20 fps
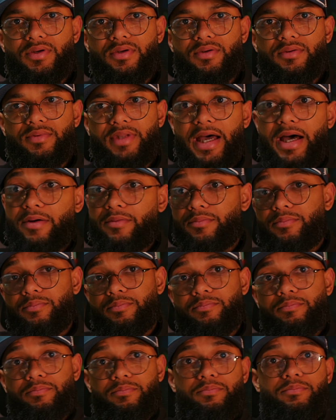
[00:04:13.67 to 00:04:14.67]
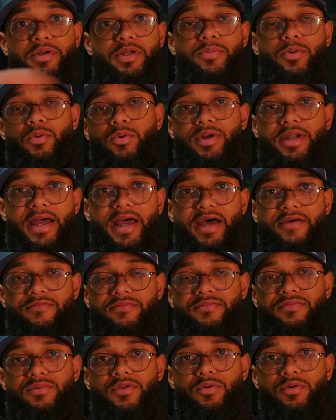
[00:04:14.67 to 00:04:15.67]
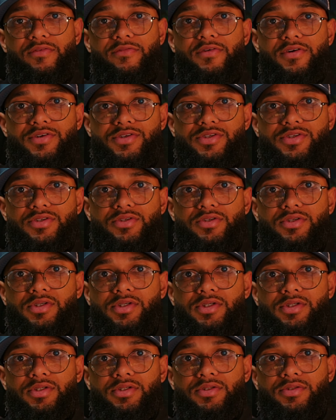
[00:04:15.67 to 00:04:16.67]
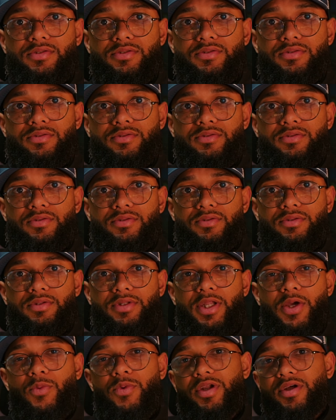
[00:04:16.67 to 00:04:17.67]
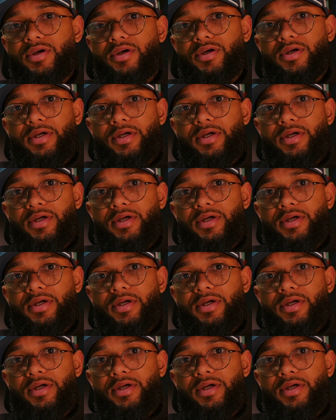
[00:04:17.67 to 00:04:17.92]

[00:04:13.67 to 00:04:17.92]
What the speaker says: Now, people want to have the reverse. They want to